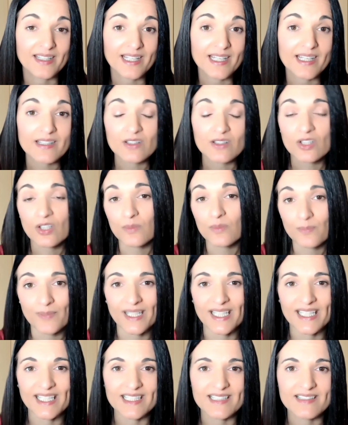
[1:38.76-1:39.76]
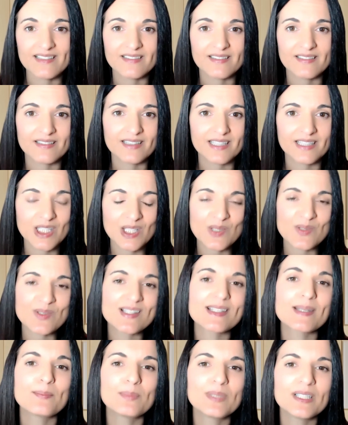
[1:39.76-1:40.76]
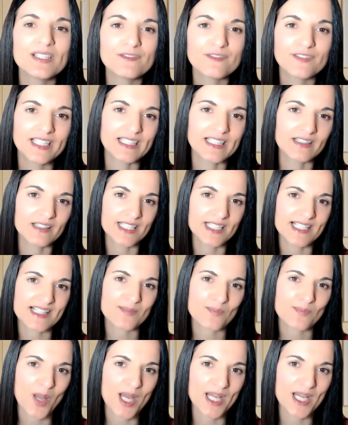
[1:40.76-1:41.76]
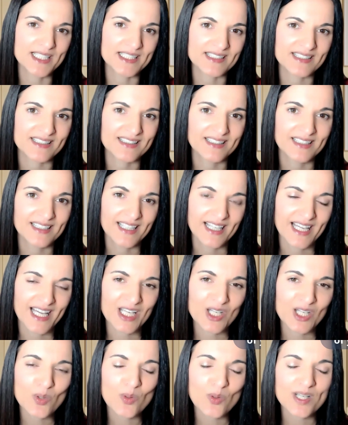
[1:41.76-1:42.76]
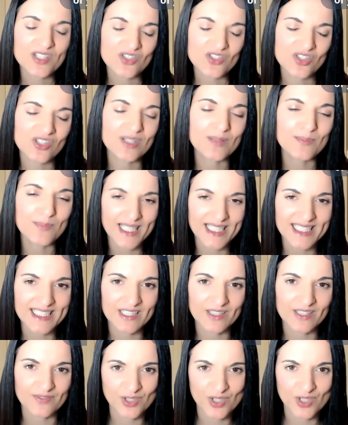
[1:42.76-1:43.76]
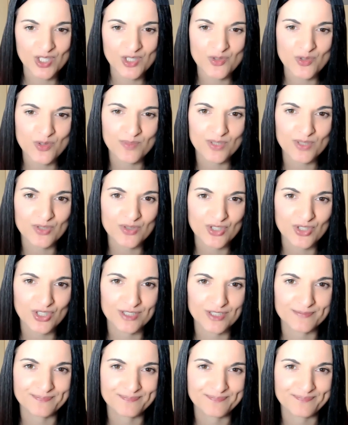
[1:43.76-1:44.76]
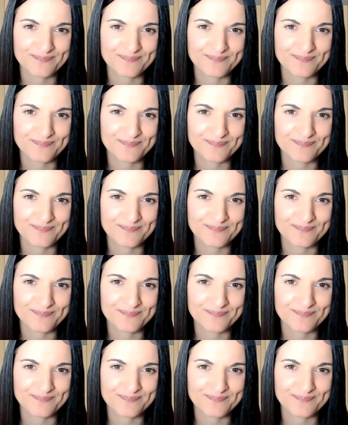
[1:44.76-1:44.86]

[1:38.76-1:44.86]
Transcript: It could be that you simply feel uninspired and question the meaning of your contribution.